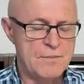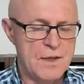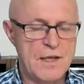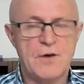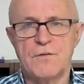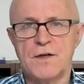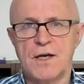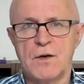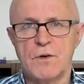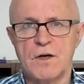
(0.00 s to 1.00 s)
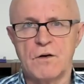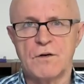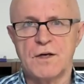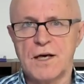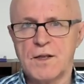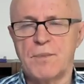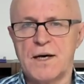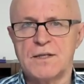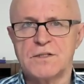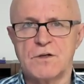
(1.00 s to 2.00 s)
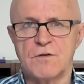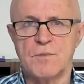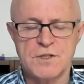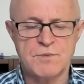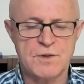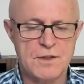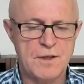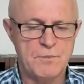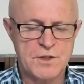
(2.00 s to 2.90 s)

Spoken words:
later in the day we're going to look at other parts of the Brisbane